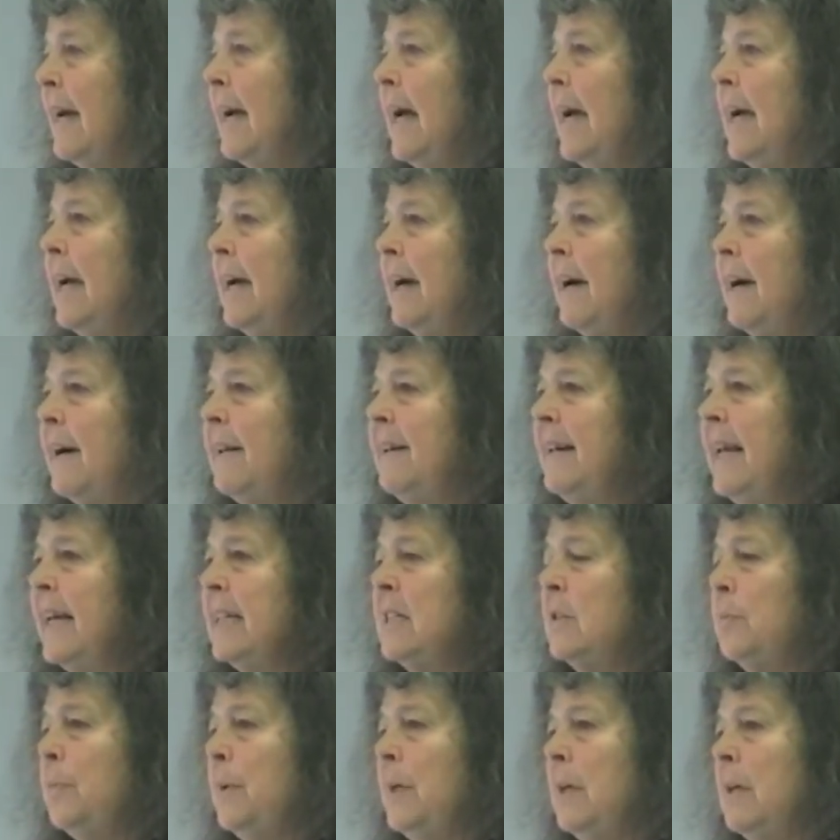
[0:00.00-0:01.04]
a
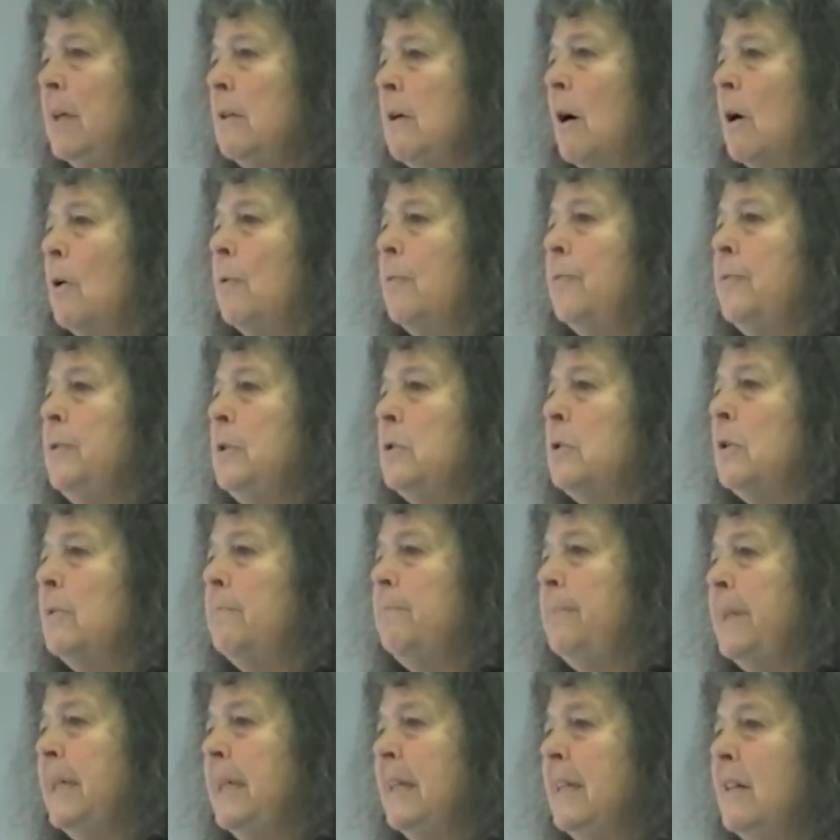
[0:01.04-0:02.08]
network of
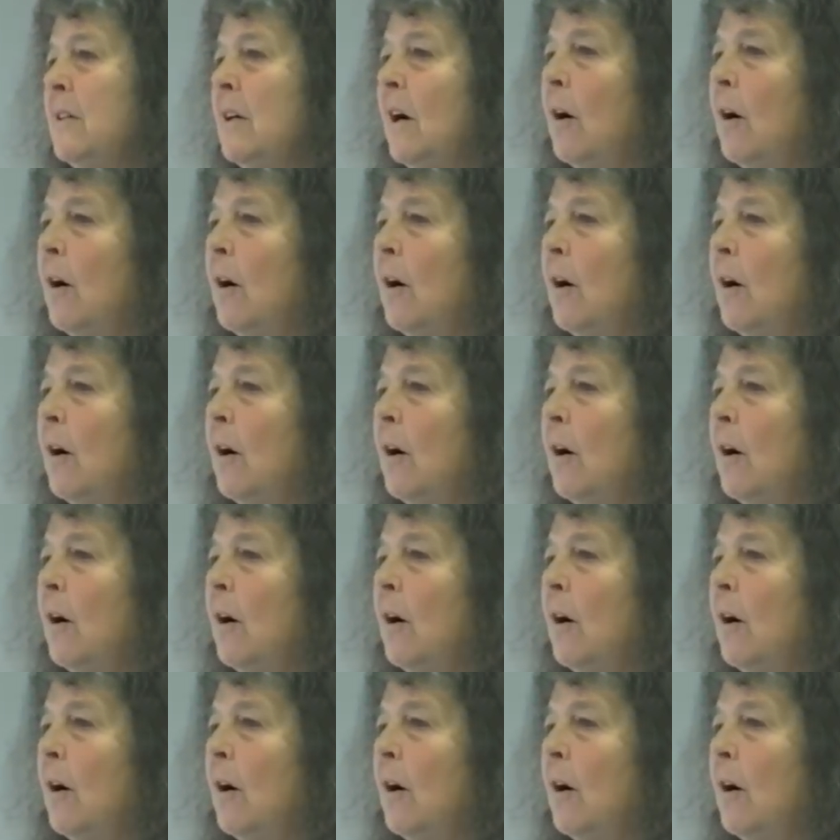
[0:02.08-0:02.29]
European